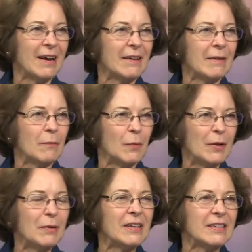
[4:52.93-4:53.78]

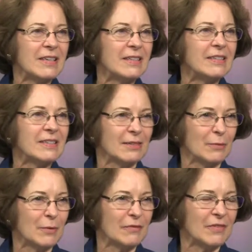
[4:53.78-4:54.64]
we really need to
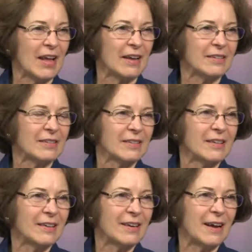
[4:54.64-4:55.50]
reflect
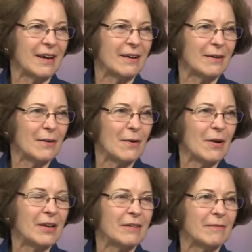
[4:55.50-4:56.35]

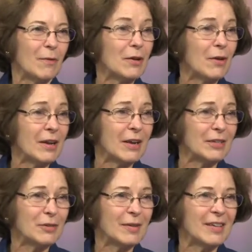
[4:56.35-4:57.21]
on what a great
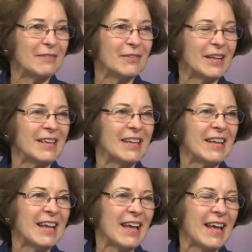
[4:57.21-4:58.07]
country we live in
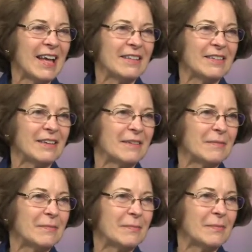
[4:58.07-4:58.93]
and
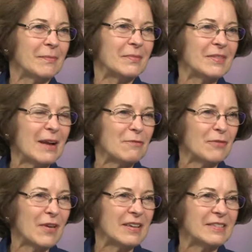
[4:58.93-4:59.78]
the
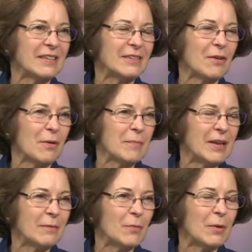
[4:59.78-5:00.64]
sacrifice that our
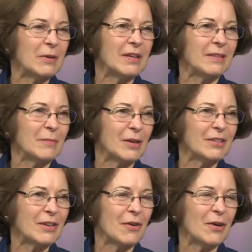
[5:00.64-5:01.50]
men and women in the
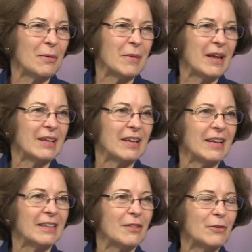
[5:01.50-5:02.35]
military are
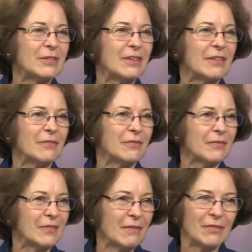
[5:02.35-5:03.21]
making and those that have
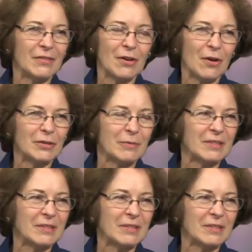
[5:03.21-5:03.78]
given the ultimate